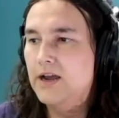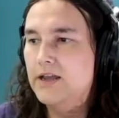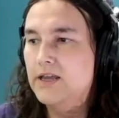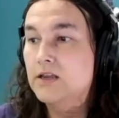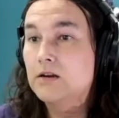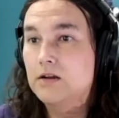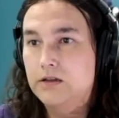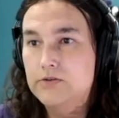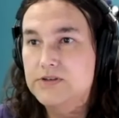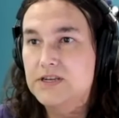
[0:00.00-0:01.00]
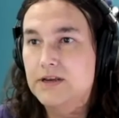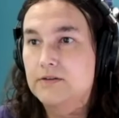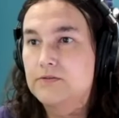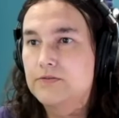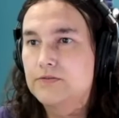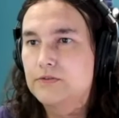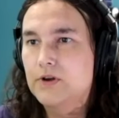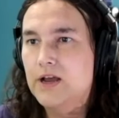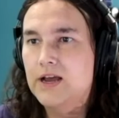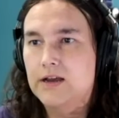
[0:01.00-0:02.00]
inclusive
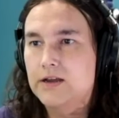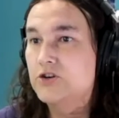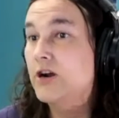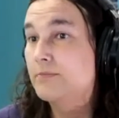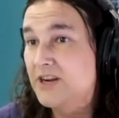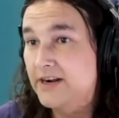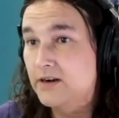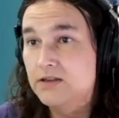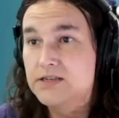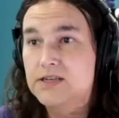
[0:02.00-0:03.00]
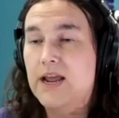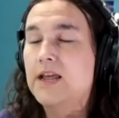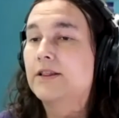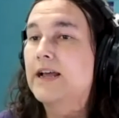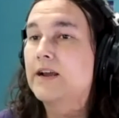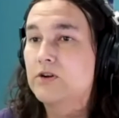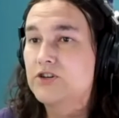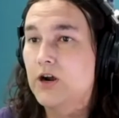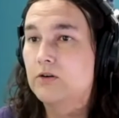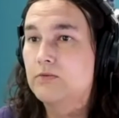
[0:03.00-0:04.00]
job titles and language
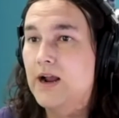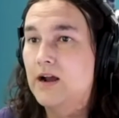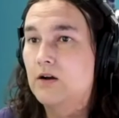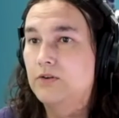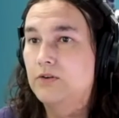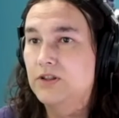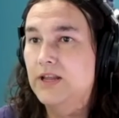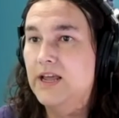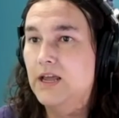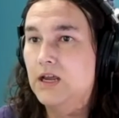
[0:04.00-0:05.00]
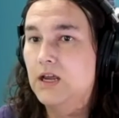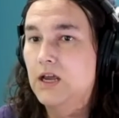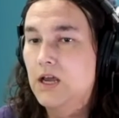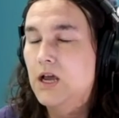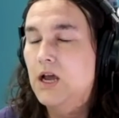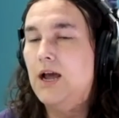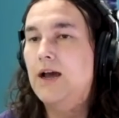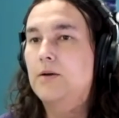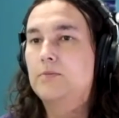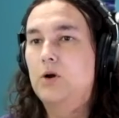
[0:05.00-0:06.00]
around, like,
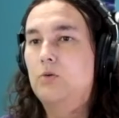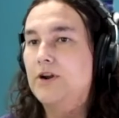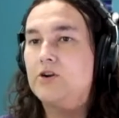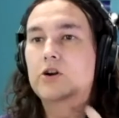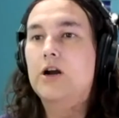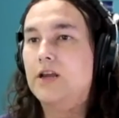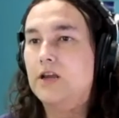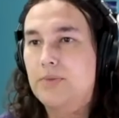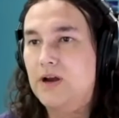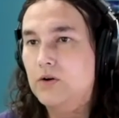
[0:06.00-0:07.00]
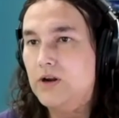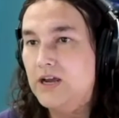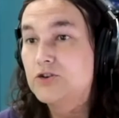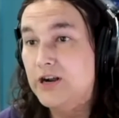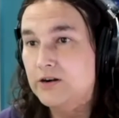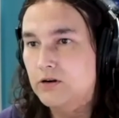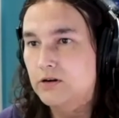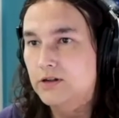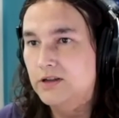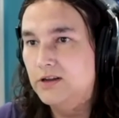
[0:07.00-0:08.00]
when you're talking about a
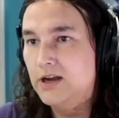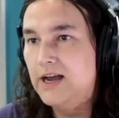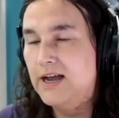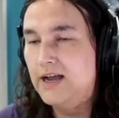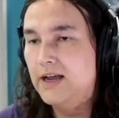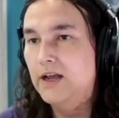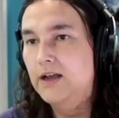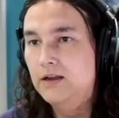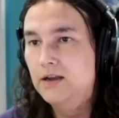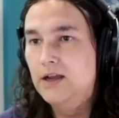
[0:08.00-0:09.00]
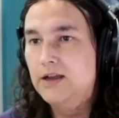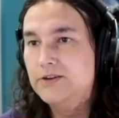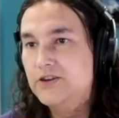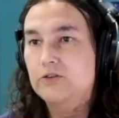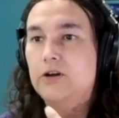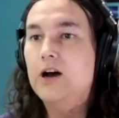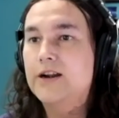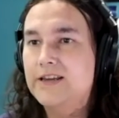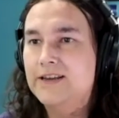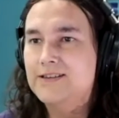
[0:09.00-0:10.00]
general
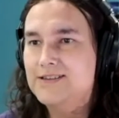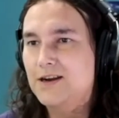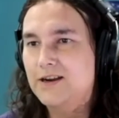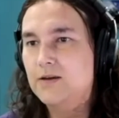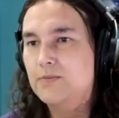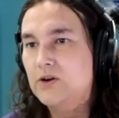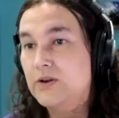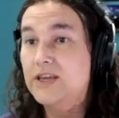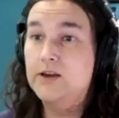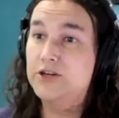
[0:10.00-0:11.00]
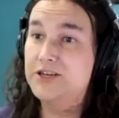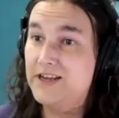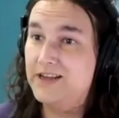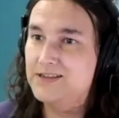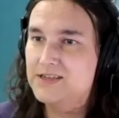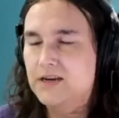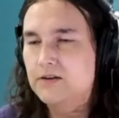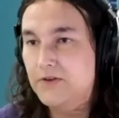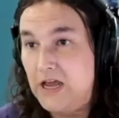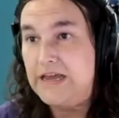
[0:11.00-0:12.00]
audience, talking about he or she instead
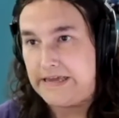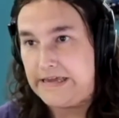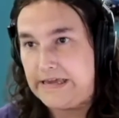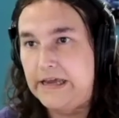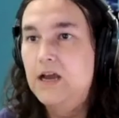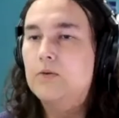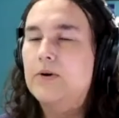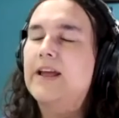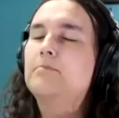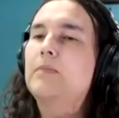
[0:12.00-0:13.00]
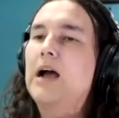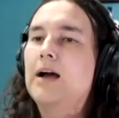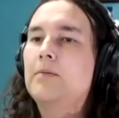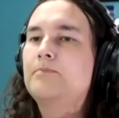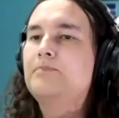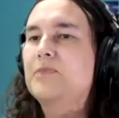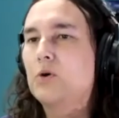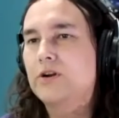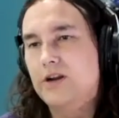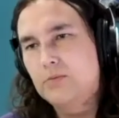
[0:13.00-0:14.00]
of he, right?
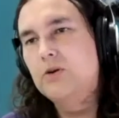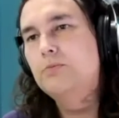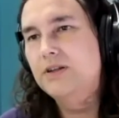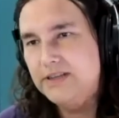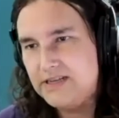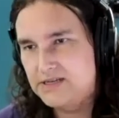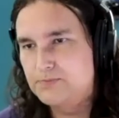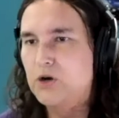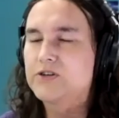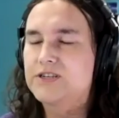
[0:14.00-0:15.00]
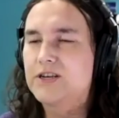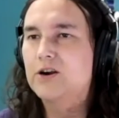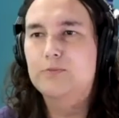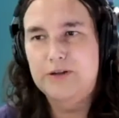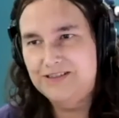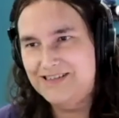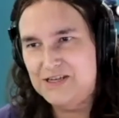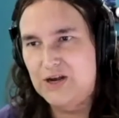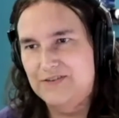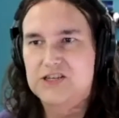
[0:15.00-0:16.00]
Or talking about police person or police
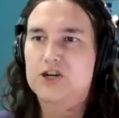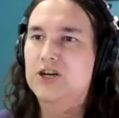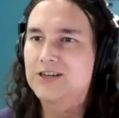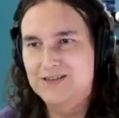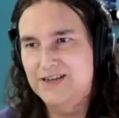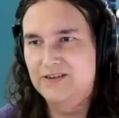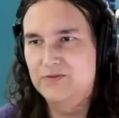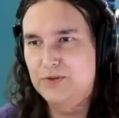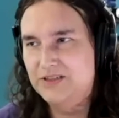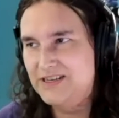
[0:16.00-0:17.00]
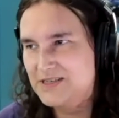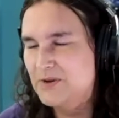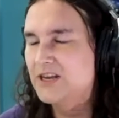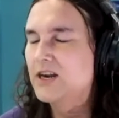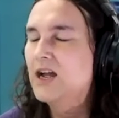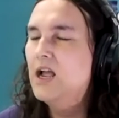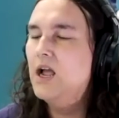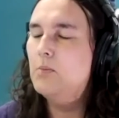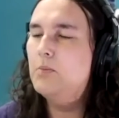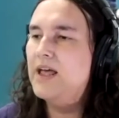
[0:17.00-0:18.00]
officer instead of policeman.
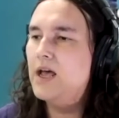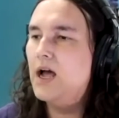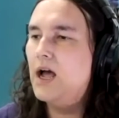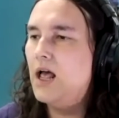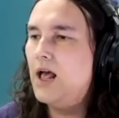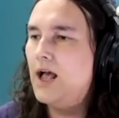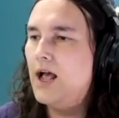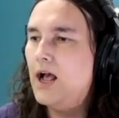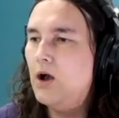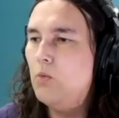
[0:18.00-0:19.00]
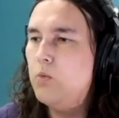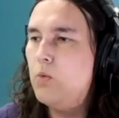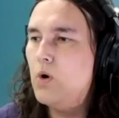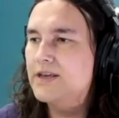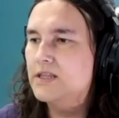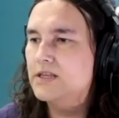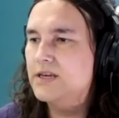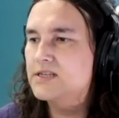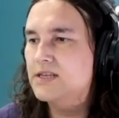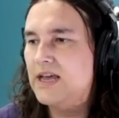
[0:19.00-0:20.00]
But one of the
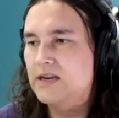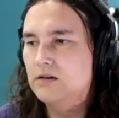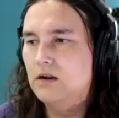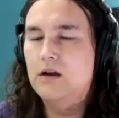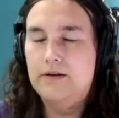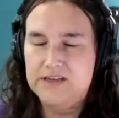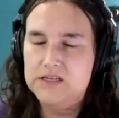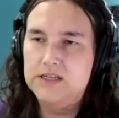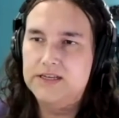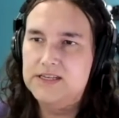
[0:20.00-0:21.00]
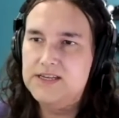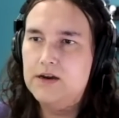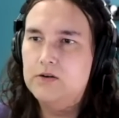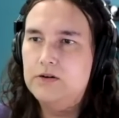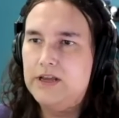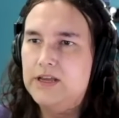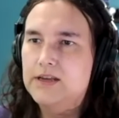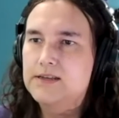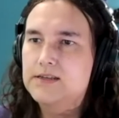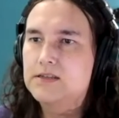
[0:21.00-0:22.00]
things that obviously leads out
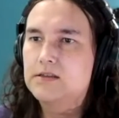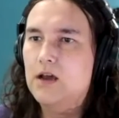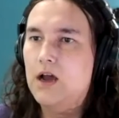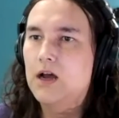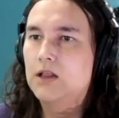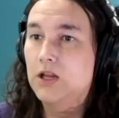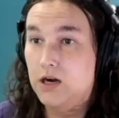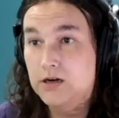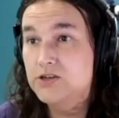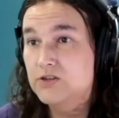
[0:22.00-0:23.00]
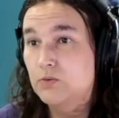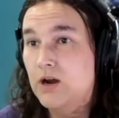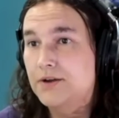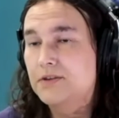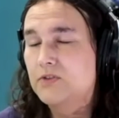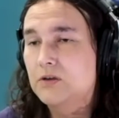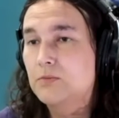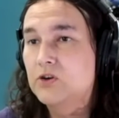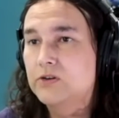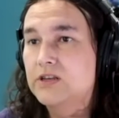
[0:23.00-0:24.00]
is a large swath of the
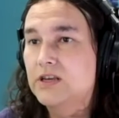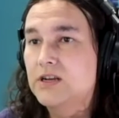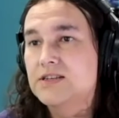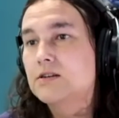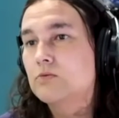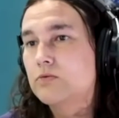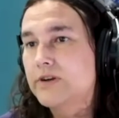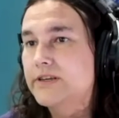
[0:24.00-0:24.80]
community that doesn't really